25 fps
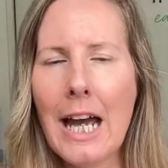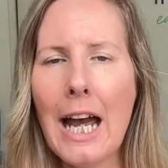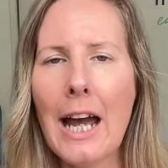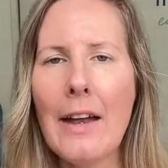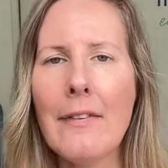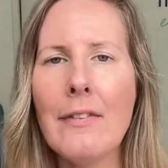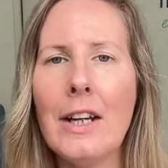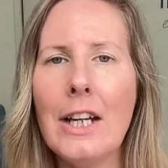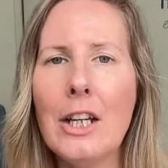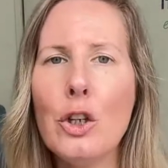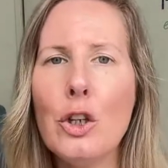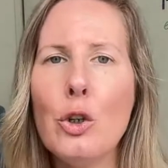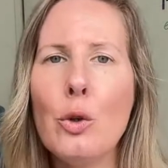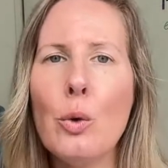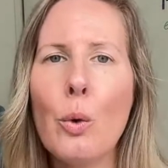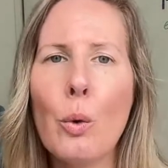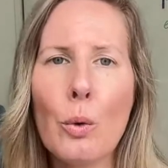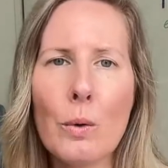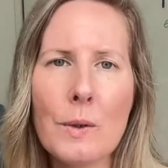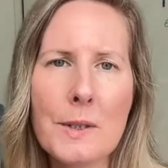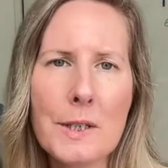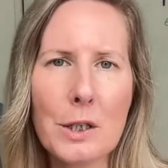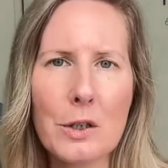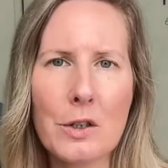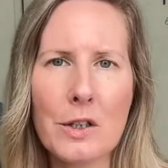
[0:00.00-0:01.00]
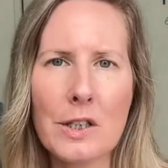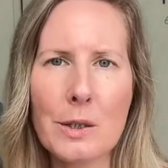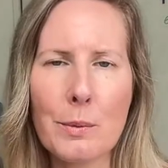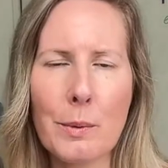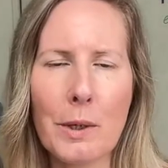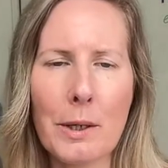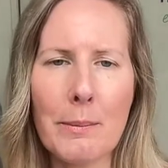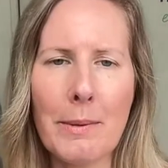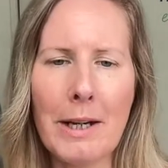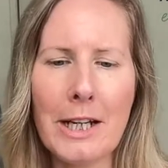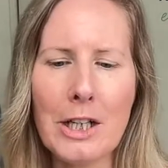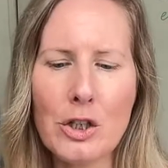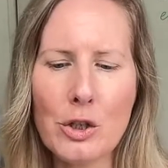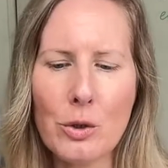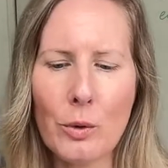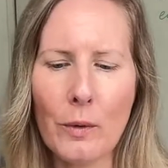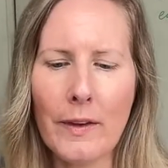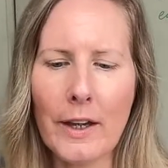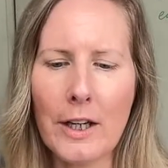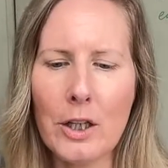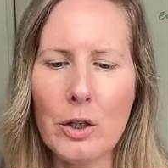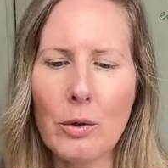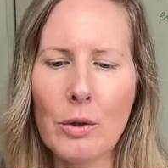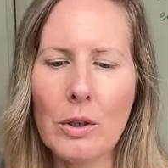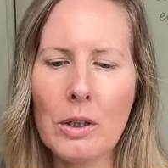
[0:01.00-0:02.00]
And then you also just want to make sure
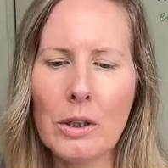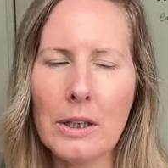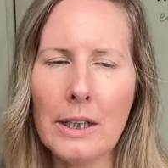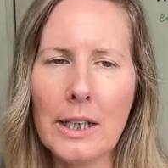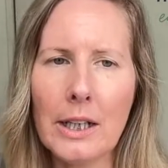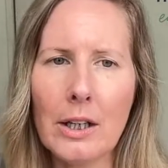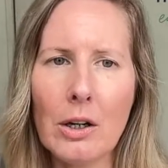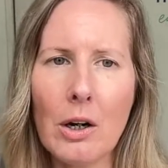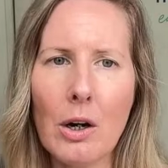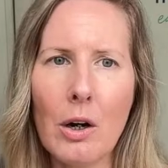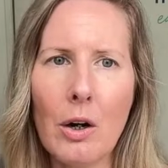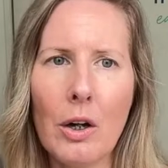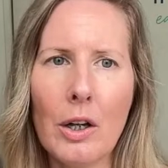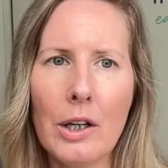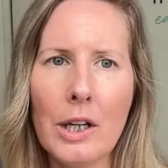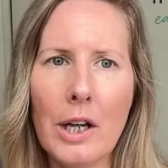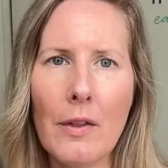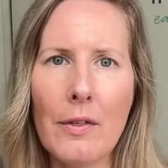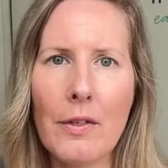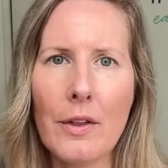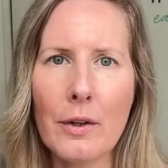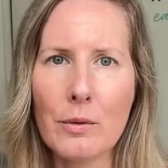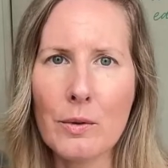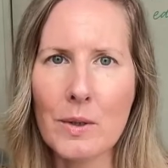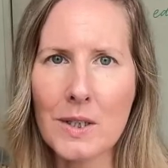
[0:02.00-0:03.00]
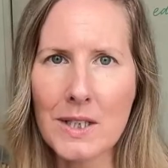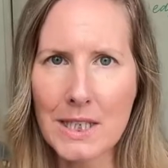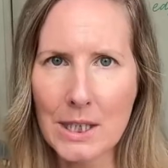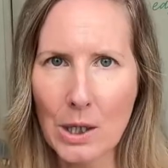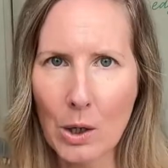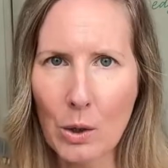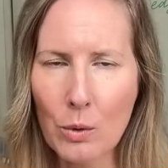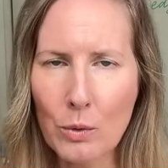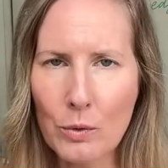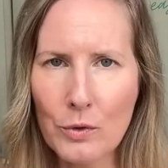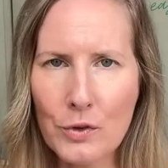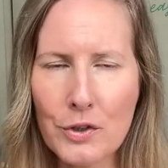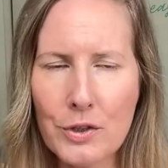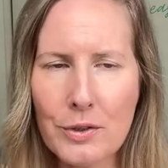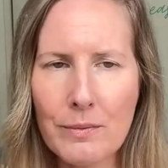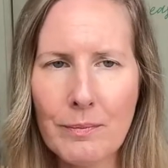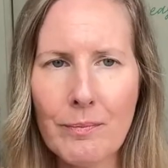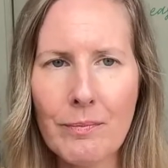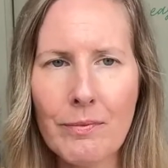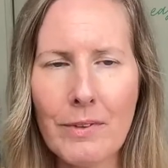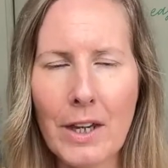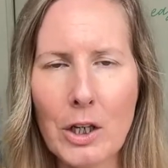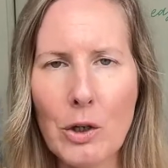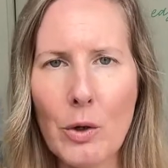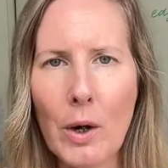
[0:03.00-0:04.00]
that you're clear on the result
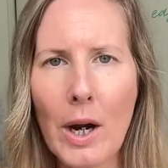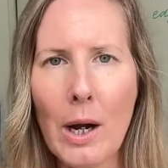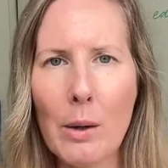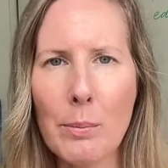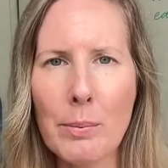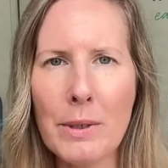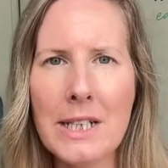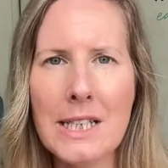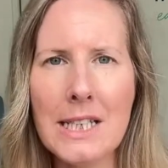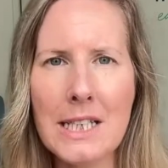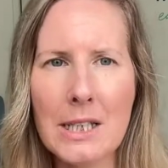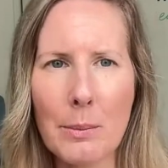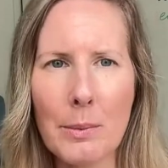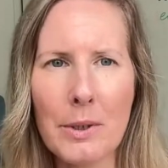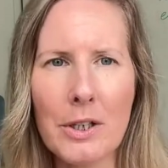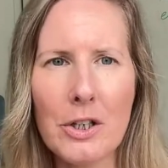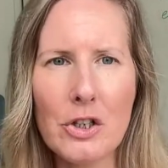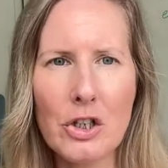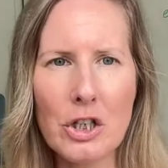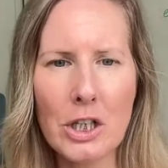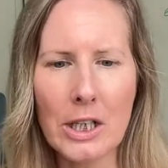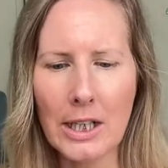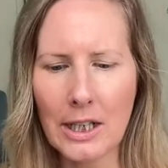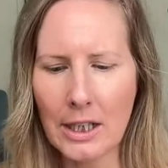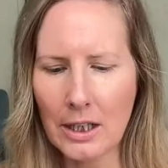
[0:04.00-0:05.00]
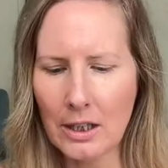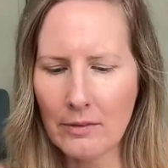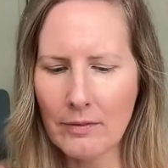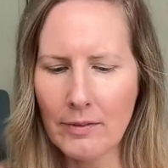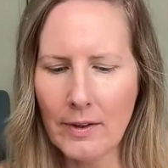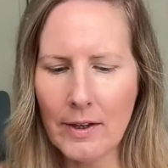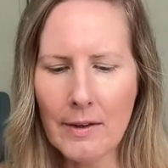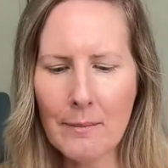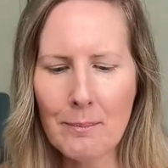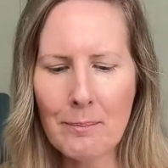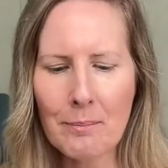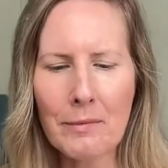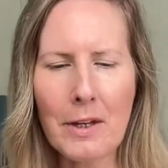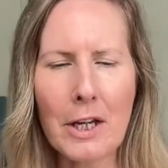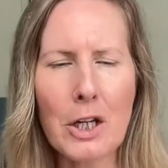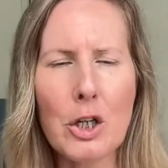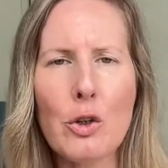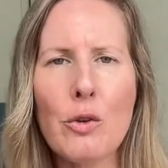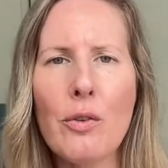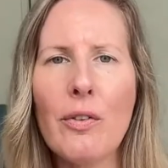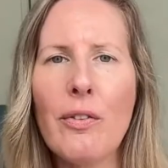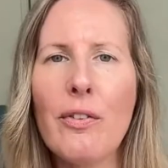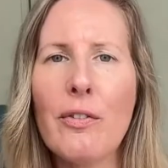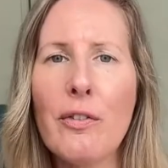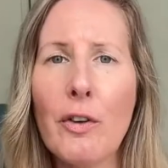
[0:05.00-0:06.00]
that you're helping someone achieve, that
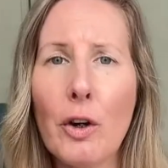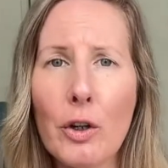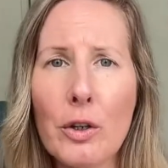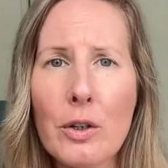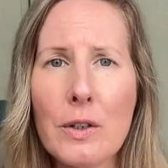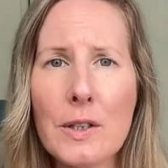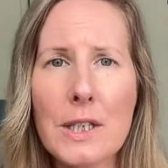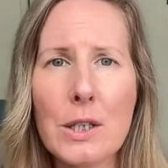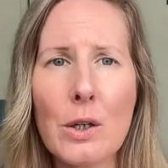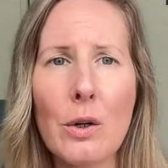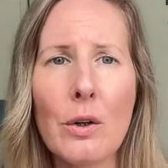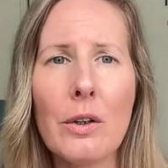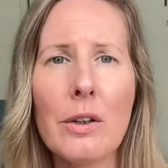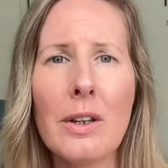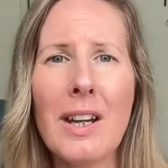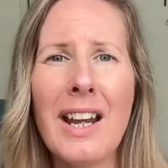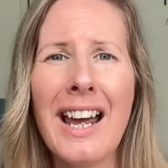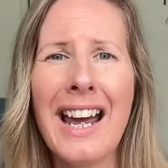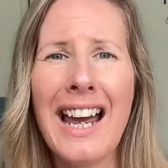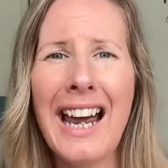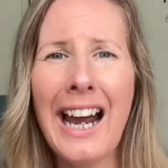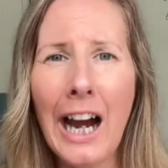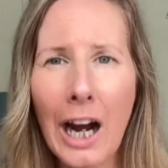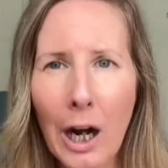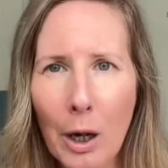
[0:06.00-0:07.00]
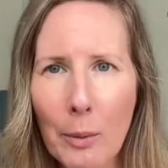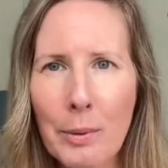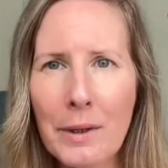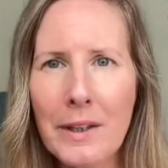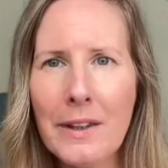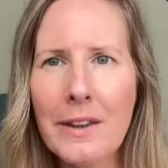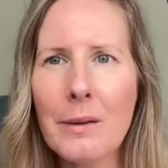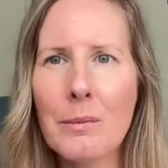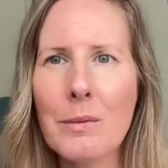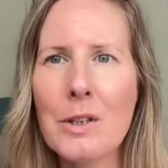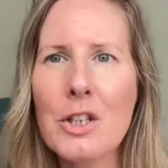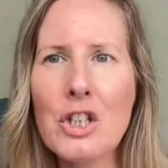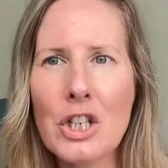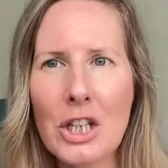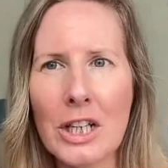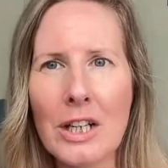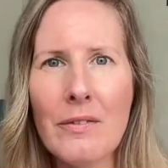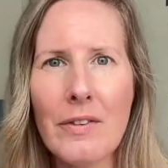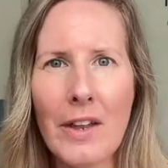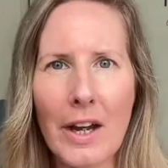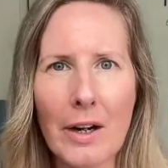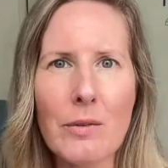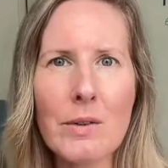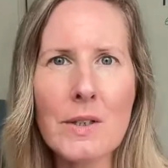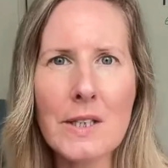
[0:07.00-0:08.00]
you focus on helping them
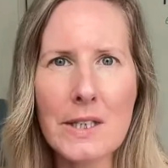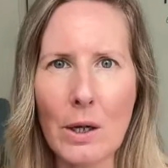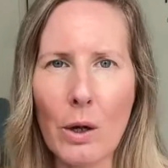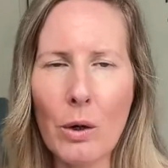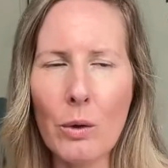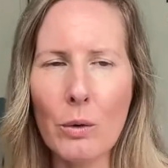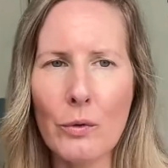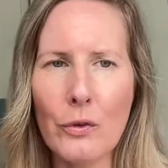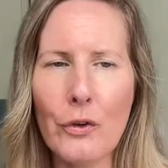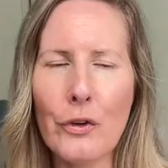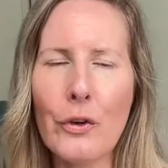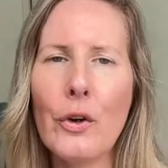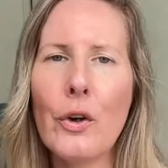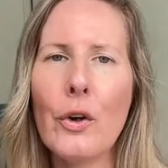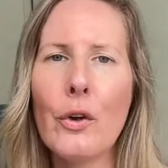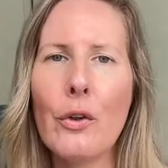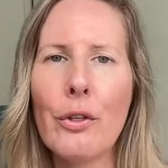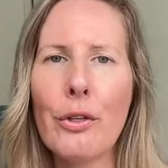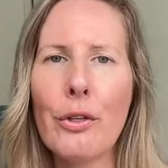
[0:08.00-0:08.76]
achieve that result